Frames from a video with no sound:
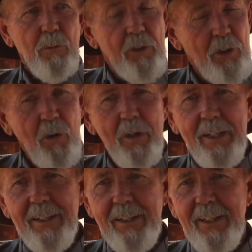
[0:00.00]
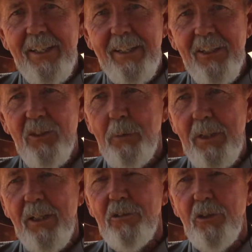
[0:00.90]
Well, no, it is,
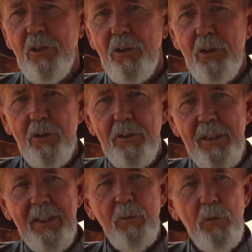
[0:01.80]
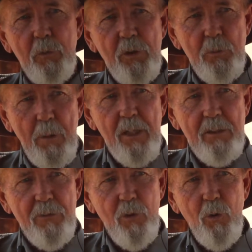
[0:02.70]
because you're dealing with the
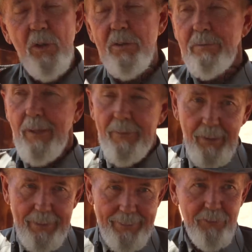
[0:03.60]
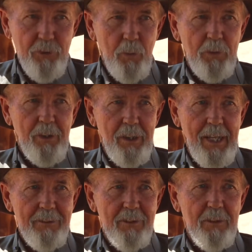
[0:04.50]
response of the horse. This is what the
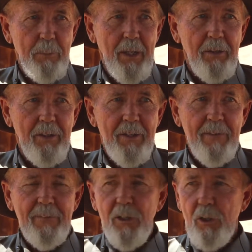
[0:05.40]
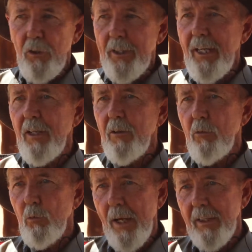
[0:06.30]
class is about, learning how to
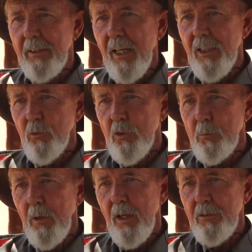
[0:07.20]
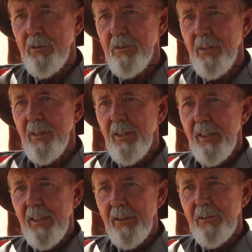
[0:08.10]
recognize response
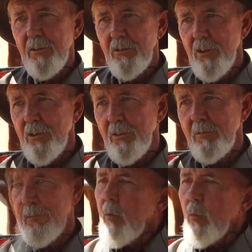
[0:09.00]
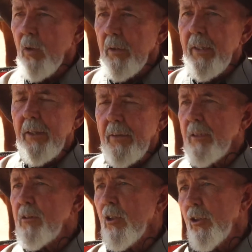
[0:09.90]
in a decision. Well, and
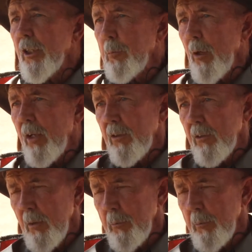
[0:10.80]
that's the learning process.